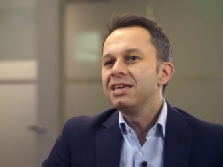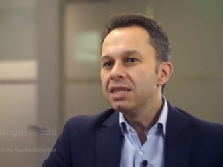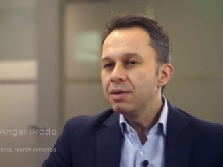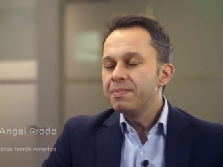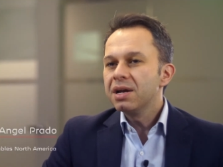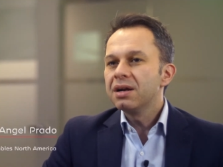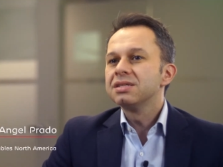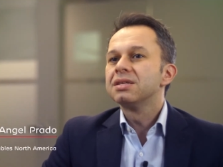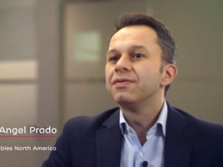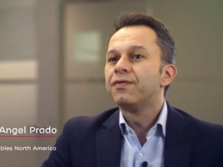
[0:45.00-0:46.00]
EDPR
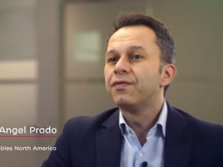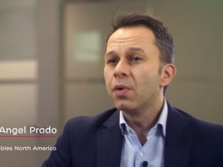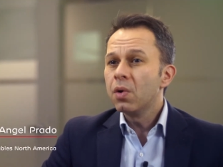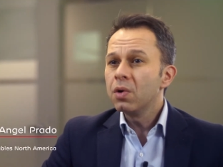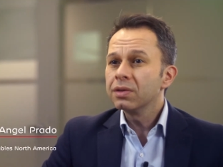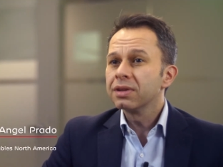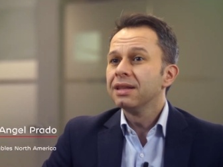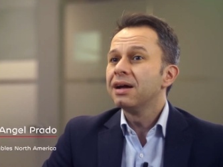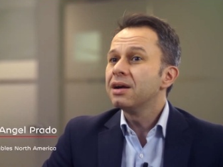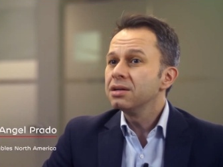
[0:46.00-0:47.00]
is the fourth
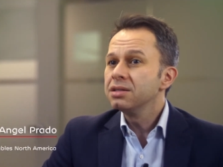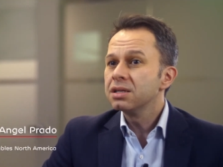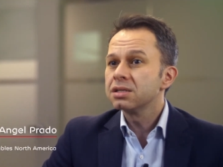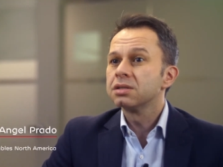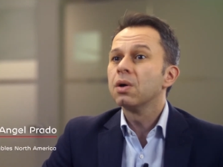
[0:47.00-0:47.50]
largest